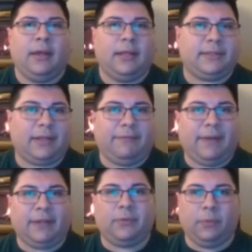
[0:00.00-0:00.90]
It's going to
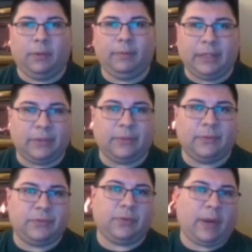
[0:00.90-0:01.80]
affect what we
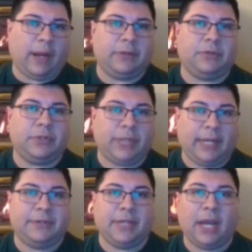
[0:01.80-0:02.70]
do to try and
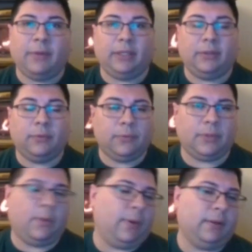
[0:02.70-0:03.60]
change how we
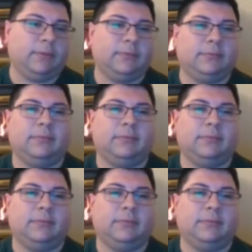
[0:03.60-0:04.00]
use oil.